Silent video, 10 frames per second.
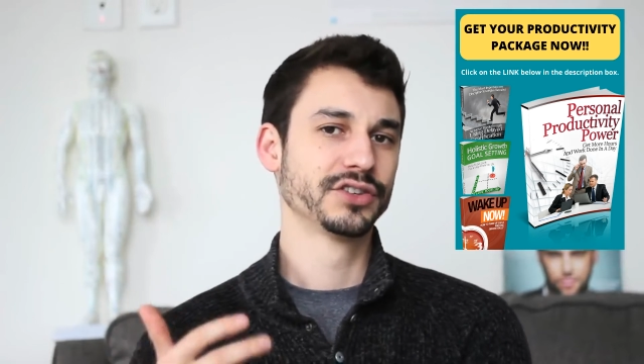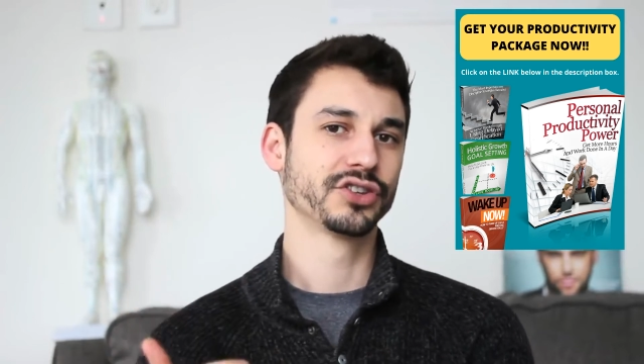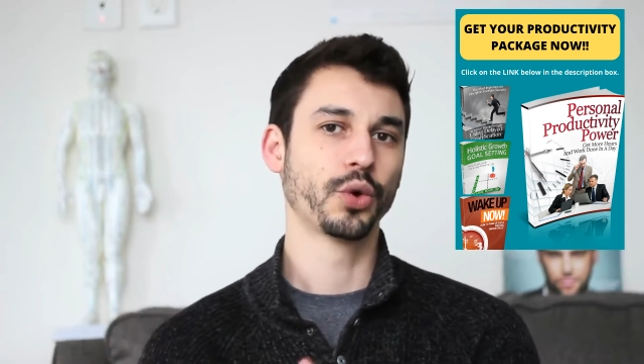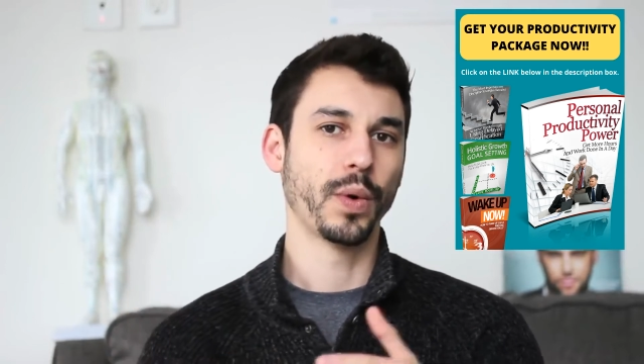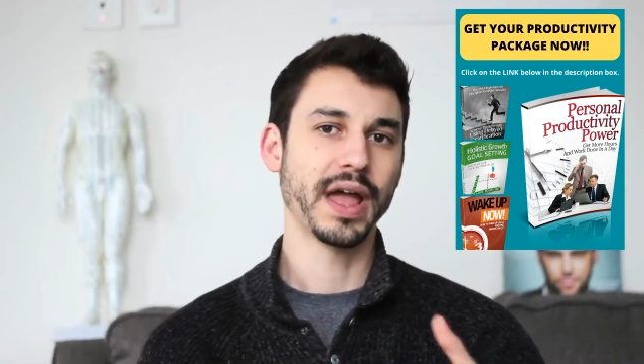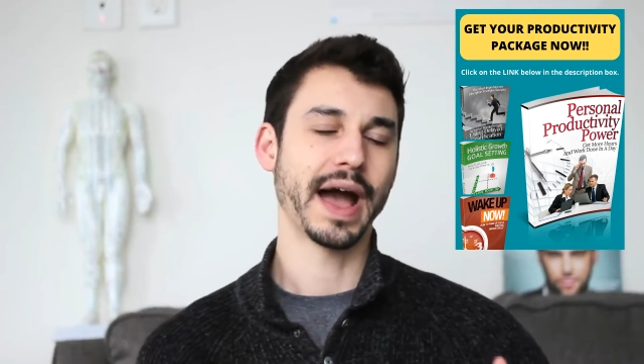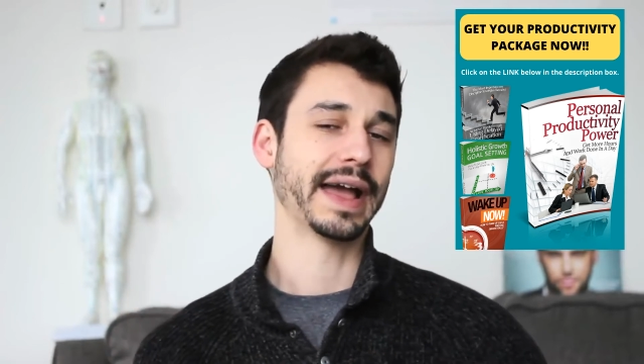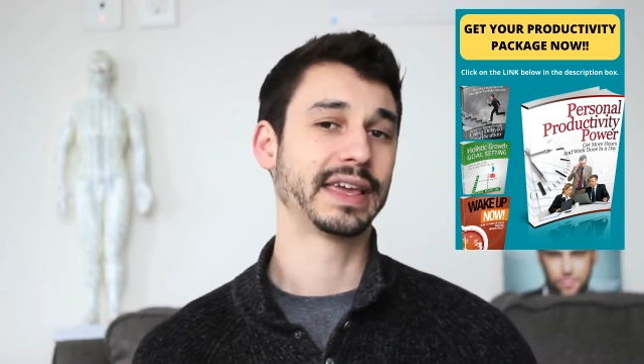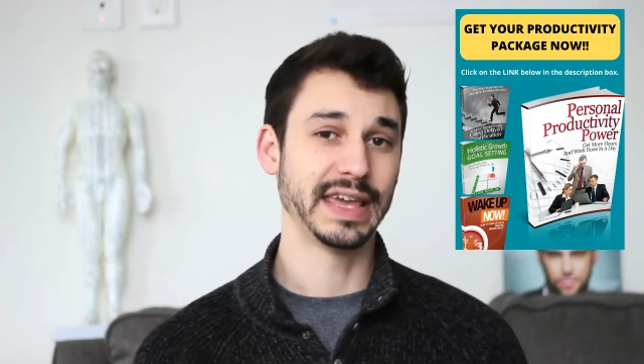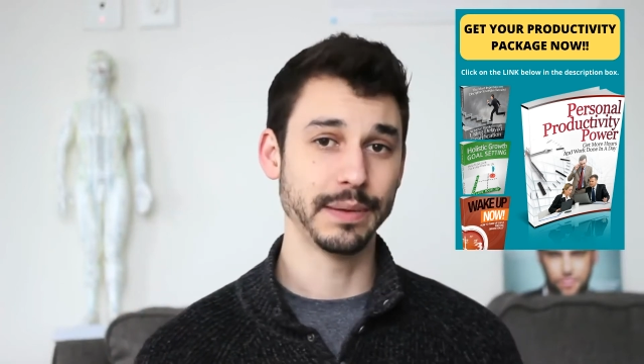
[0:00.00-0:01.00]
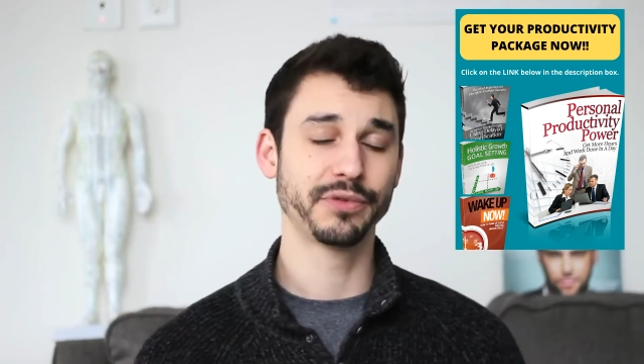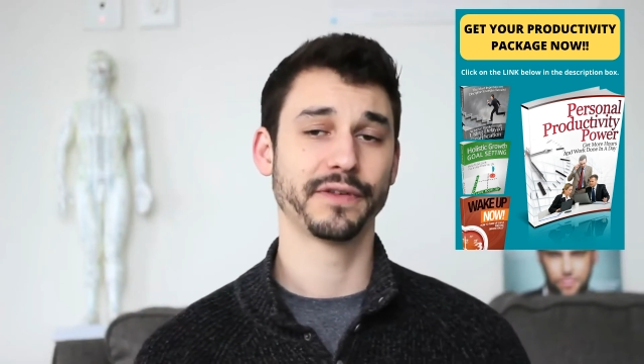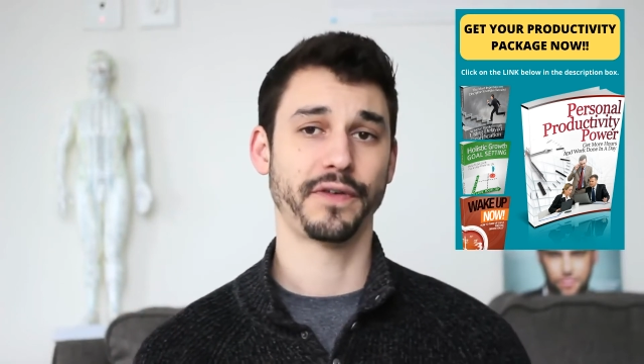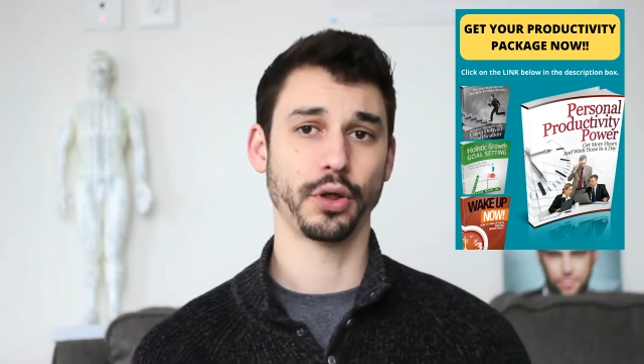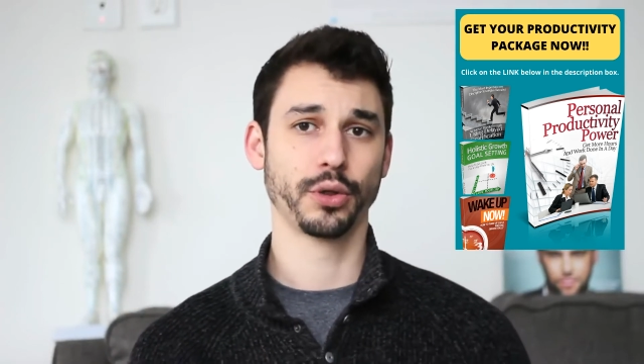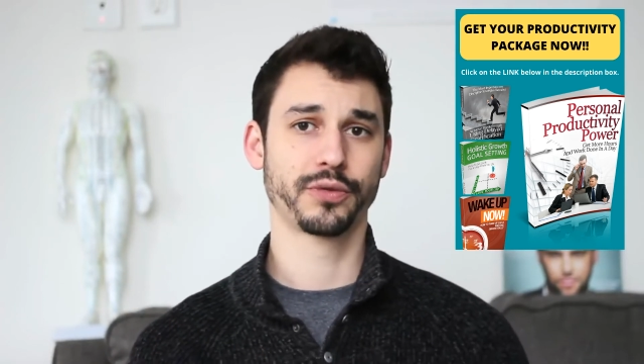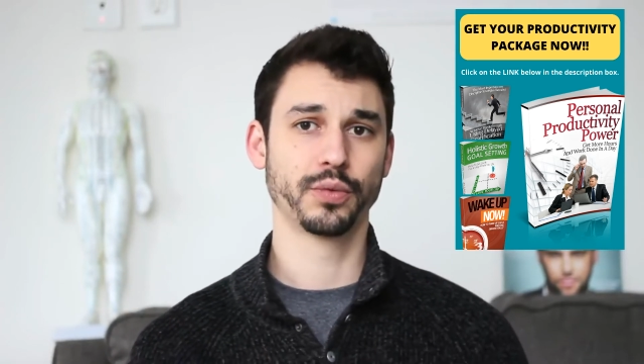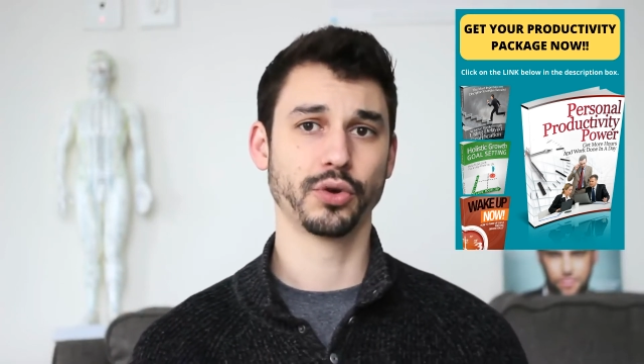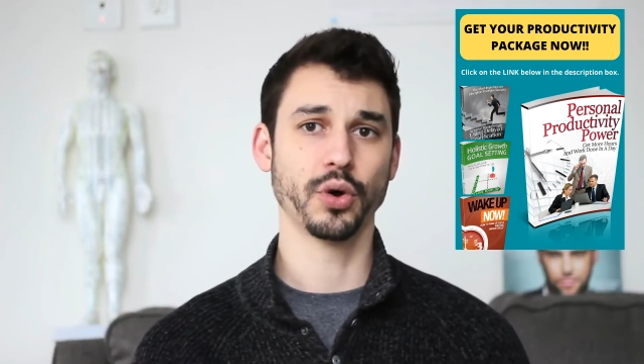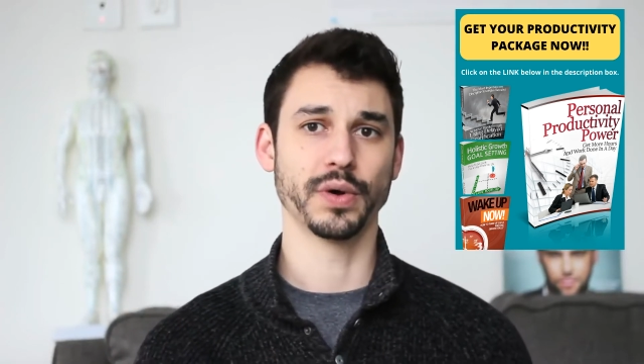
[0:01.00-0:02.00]
So the way I keep the follow
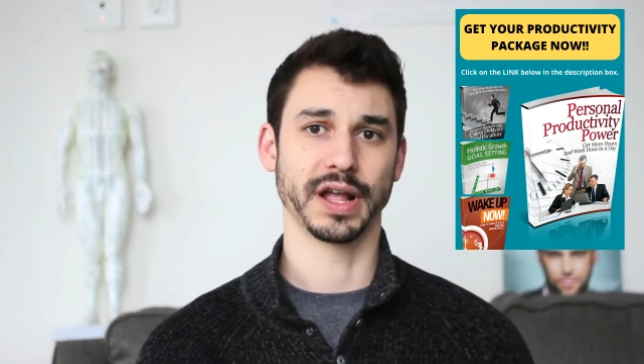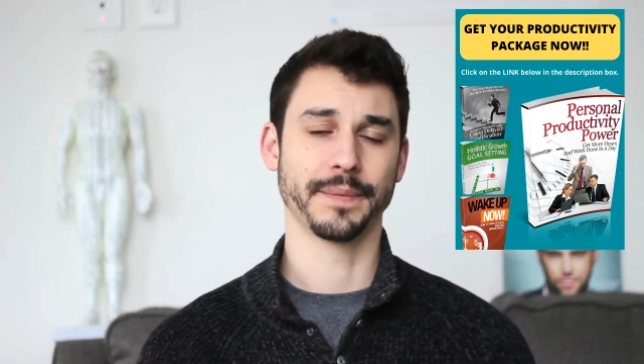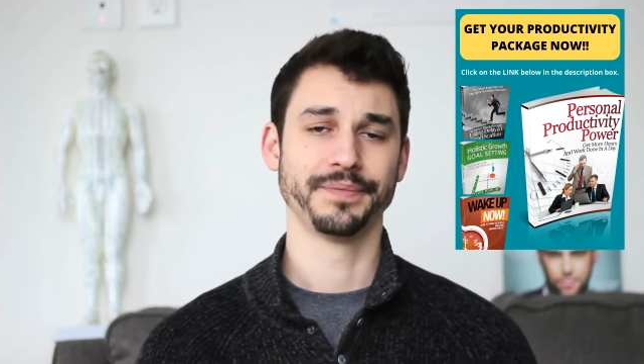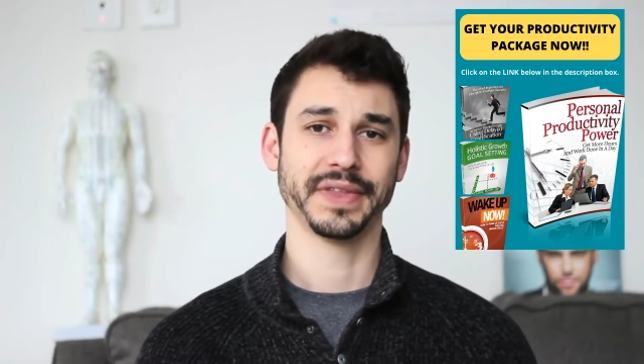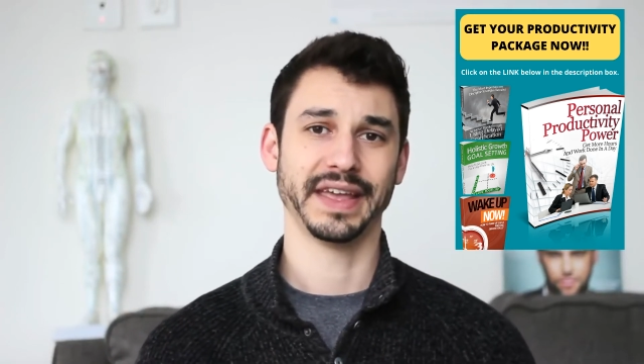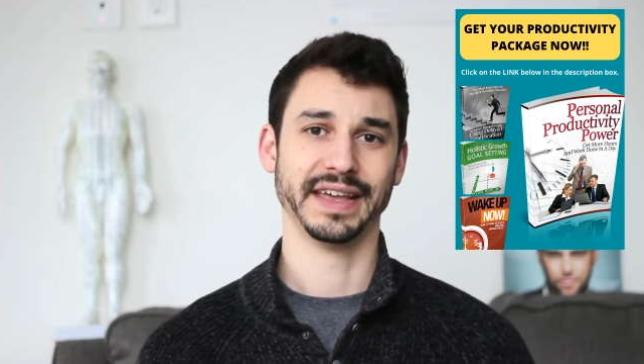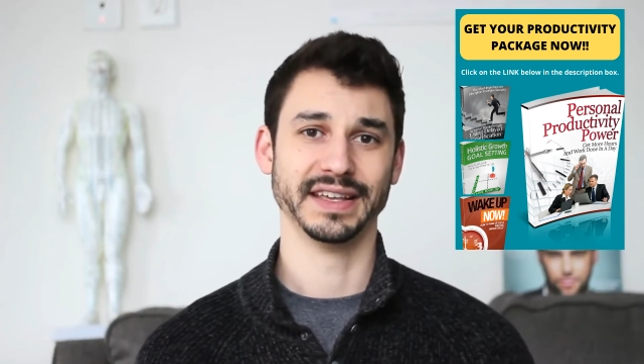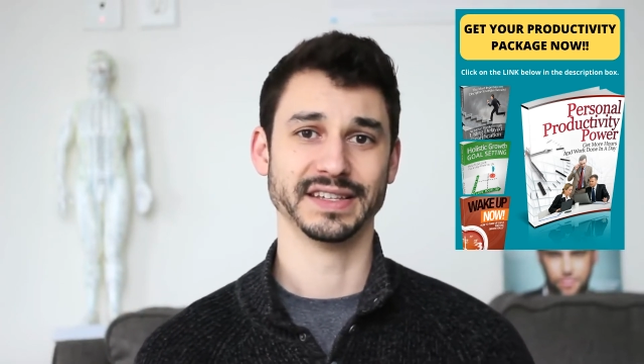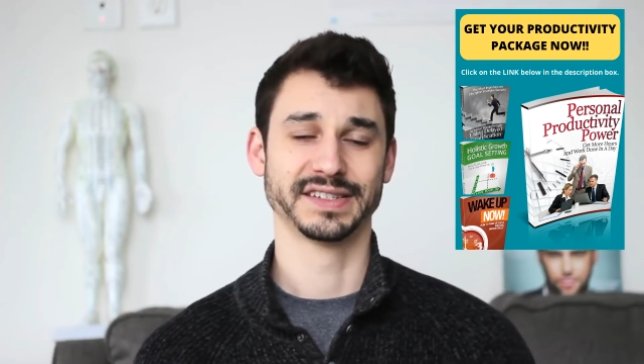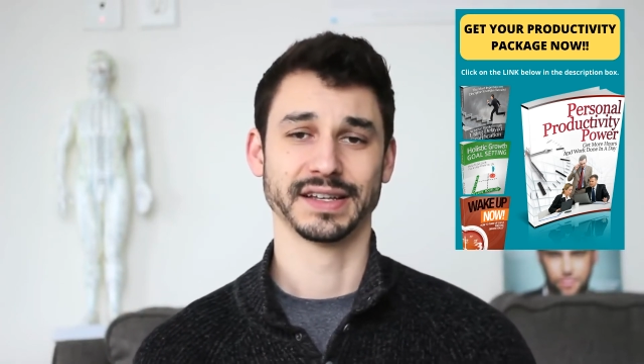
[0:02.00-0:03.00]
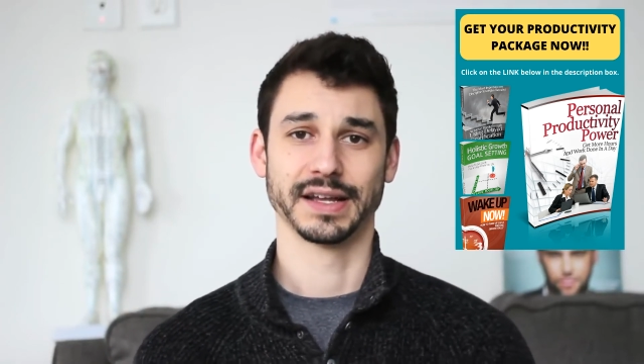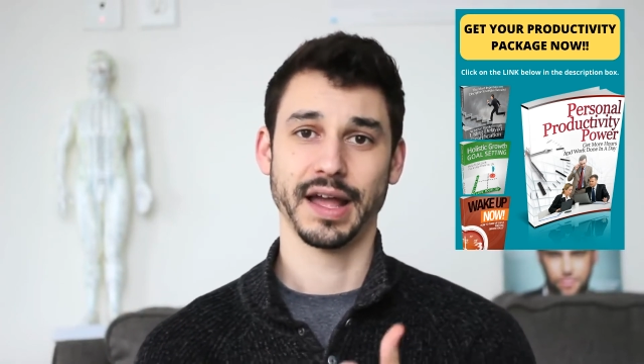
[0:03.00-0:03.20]
through going is